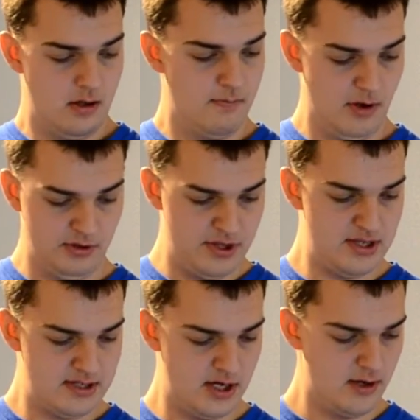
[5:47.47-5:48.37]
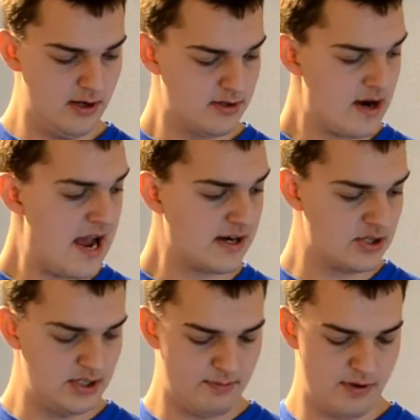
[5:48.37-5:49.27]
Both of these yo-yos are
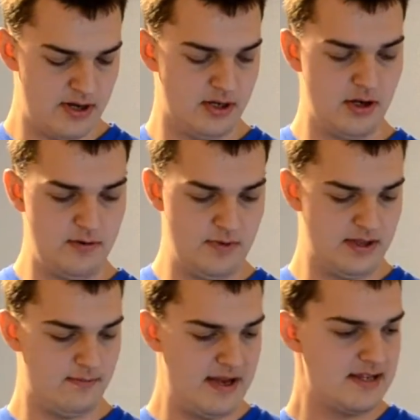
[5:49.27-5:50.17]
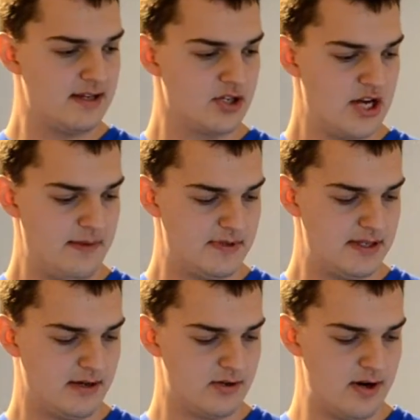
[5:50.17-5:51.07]
actually pretty good with basic
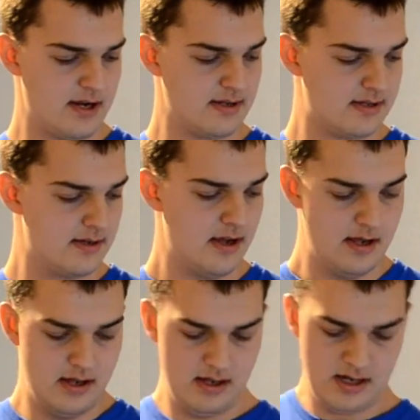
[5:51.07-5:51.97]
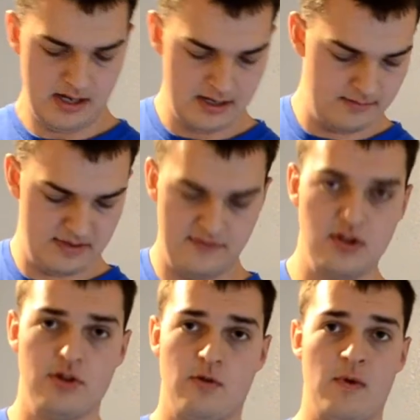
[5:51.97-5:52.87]
chopstick tricks. Even
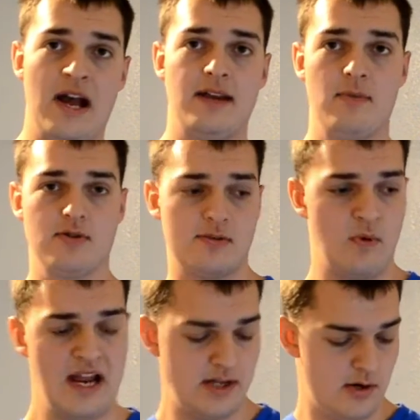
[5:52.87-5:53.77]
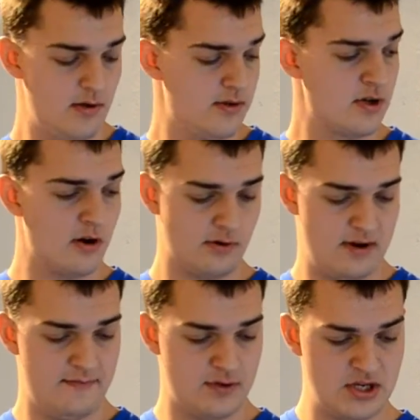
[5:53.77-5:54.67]
though they're wide, most wide yo-yos aren't
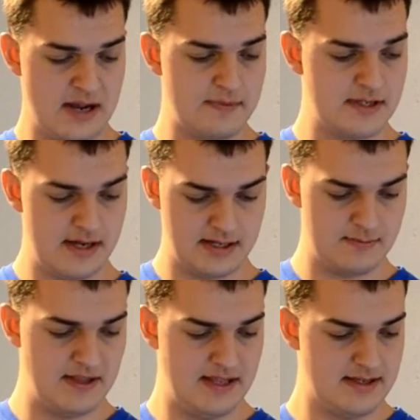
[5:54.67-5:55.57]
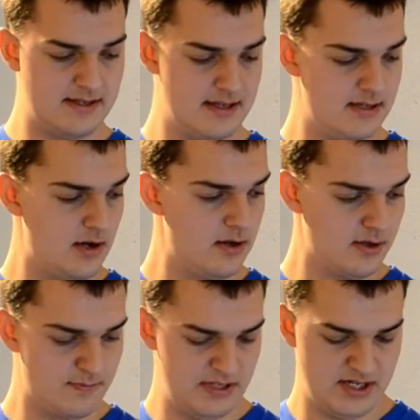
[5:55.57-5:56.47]
great for chopsticks, but these
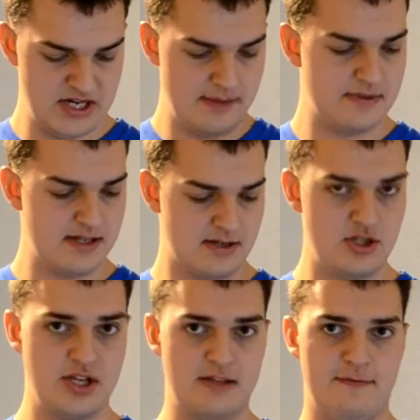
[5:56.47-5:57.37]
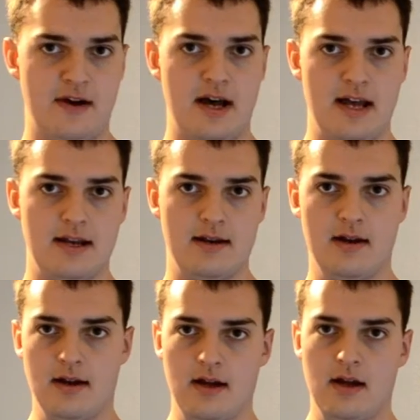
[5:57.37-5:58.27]
yo-yos play chopsticks just fine.
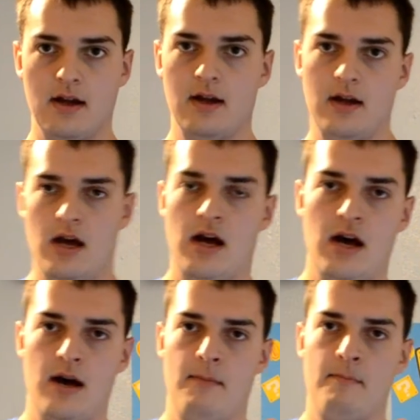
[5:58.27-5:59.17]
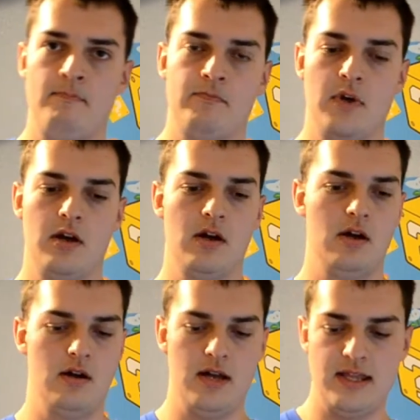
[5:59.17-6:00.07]
And
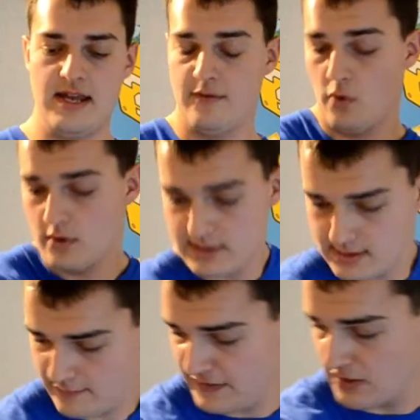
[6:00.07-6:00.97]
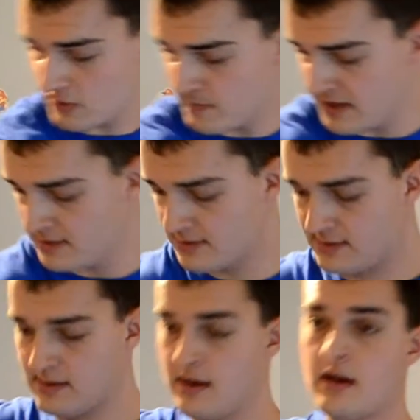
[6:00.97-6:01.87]
then, of course, finger spins.
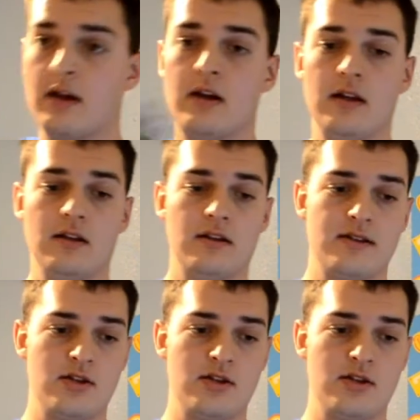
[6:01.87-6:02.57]
This